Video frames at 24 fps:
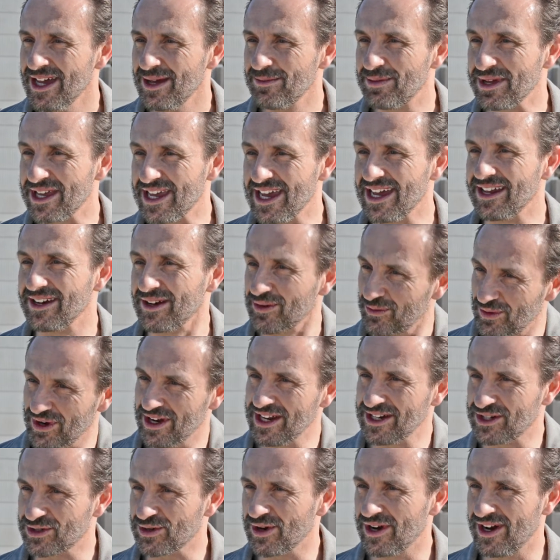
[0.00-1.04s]
begin and
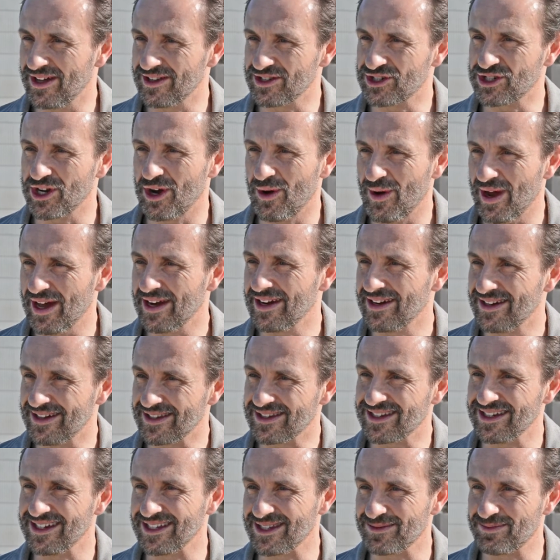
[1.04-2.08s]
really try the show out in
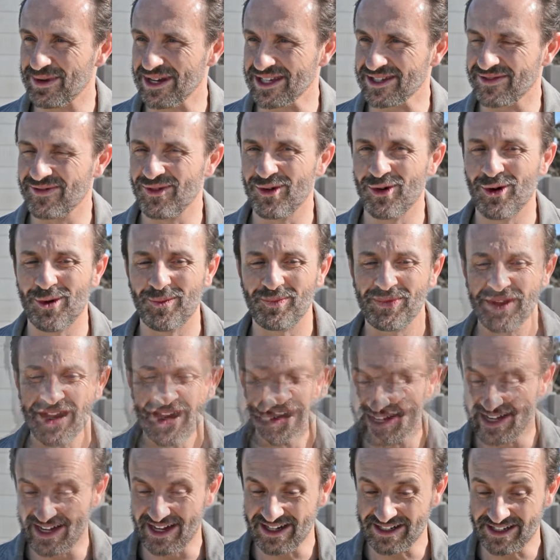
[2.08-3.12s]
its, its best form.
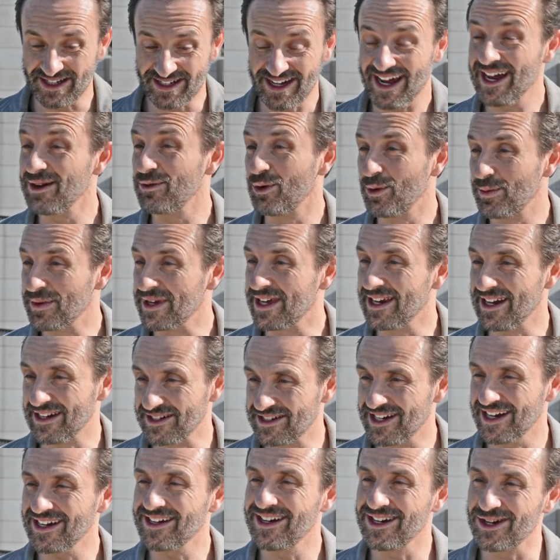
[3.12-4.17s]
Uh, today we'll begin
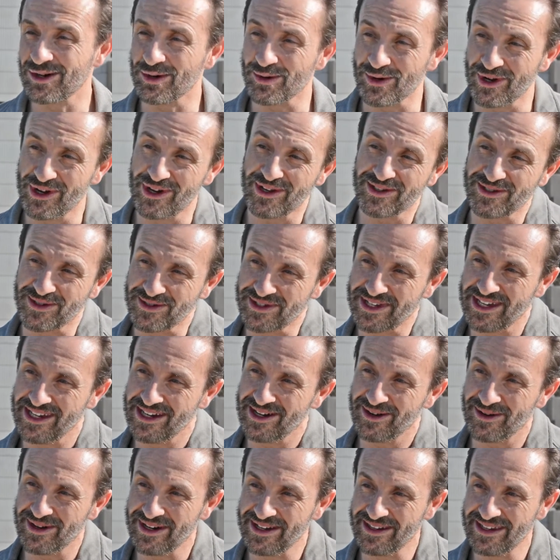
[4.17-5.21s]
our technical rehearsals
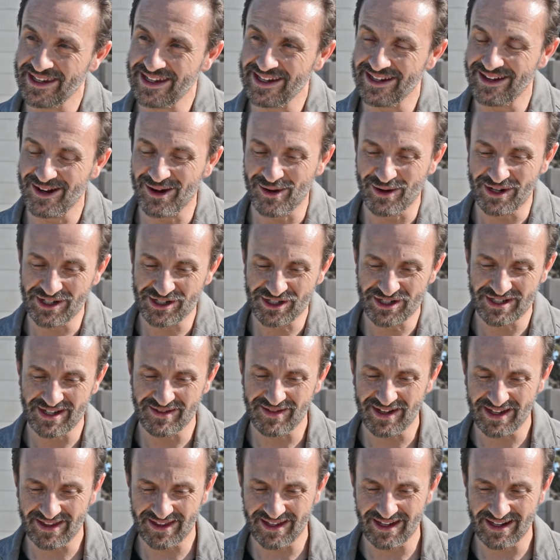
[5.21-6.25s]
here in the Orange
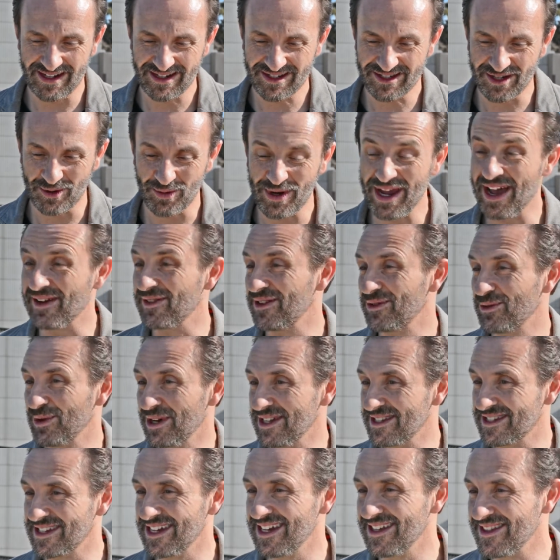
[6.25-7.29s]
Civic Theatre, so we haven't
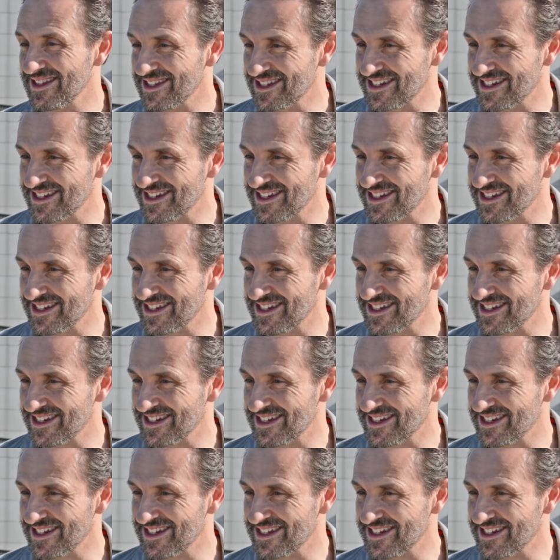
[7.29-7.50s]
really seen the